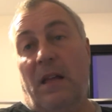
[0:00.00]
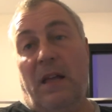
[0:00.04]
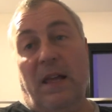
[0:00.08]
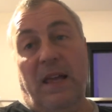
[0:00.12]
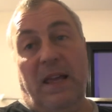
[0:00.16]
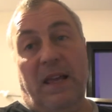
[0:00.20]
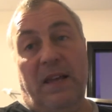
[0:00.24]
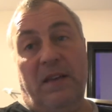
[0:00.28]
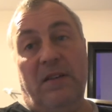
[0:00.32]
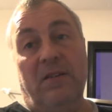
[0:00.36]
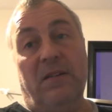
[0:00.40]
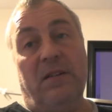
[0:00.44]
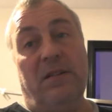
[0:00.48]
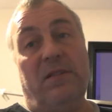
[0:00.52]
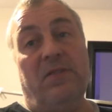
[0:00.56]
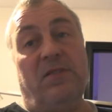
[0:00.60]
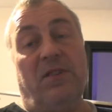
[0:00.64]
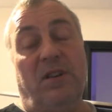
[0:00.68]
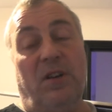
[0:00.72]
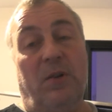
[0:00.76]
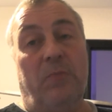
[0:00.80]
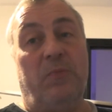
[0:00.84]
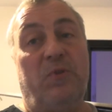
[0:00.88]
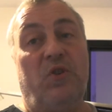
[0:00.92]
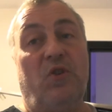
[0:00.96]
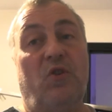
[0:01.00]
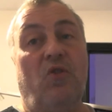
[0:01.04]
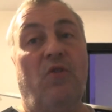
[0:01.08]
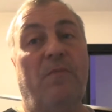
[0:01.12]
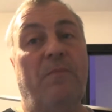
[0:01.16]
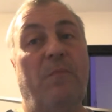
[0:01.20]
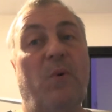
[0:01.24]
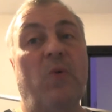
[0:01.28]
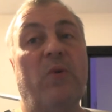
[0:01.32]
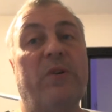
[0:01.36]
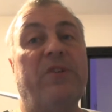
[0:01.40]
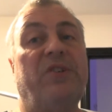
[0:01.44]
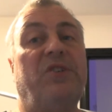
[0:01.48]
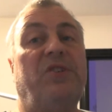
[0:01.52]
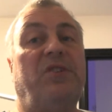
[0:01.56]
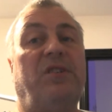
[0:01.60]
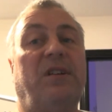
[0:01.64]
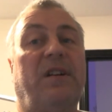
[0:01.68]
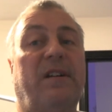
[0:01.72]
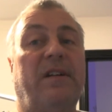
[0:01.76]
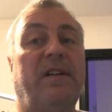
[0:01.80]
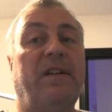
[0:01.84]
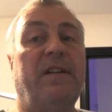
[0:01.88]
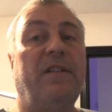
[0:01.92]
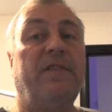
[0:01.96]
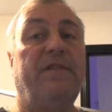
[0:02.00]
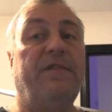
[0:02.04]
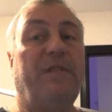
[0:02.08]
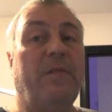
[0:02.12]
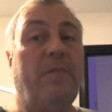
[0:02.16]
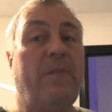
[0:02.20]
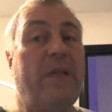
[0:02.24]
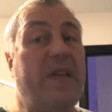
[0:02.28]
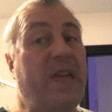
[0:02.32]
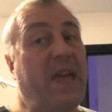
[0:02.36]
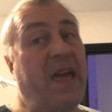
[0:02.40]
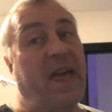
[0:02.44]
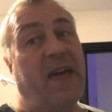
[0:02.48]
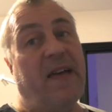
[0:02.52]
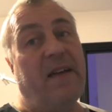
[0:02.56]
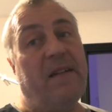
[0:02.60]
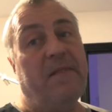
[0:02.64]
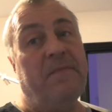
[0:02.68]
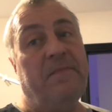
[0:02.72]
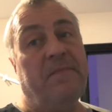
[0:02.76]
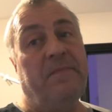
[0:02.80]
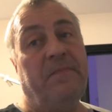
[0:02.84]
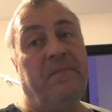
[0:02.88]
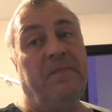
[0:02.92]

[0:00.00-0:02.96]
it could absorb moisture from the air